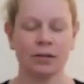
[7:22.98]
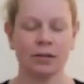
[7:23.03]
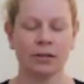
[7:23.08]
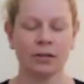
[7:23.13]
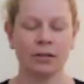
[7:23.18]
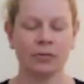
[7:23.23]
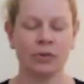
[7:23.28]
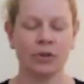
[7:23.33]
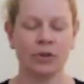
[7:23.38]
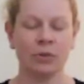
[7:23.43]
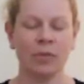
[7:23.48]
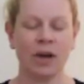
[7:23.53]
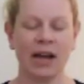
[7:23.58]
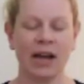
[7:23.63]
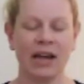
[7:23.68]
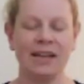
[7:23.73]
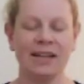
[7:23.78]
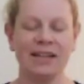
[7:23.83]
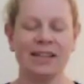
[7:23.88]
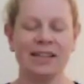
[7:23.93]
You
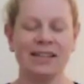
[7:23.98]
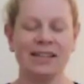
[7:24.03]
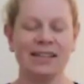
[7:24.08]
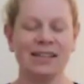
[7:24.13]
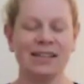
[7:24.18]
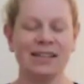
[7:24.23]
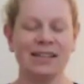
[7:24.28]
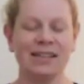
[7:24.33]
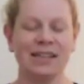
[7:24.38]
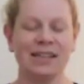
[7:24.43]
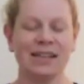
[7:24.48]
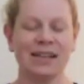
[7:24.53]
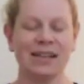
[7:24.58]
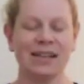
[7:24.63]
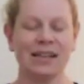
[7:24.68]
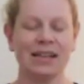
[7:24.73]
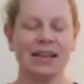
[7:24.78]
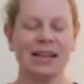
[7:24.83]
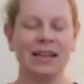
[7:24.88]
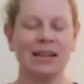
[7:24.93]
might
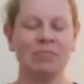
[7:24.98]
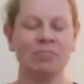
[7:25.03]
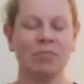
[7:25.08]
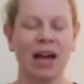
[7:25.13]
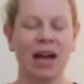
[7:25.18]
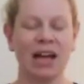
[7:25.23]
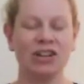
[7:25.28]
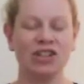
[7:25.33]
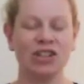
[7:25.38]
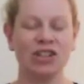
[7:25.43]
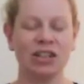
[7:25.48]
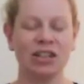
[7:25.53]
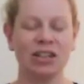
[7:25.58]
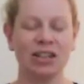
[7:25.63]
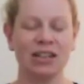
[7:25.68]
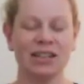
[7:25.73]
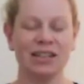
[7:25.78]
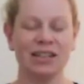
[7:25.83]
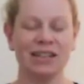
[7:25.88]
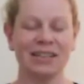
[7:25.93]
imagine
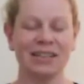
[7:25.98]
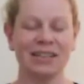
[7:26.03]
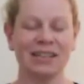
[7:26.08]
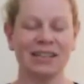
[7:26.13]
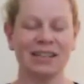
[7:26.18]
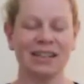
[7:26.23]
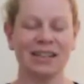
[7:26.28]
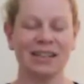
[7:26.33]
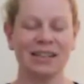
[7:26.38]
it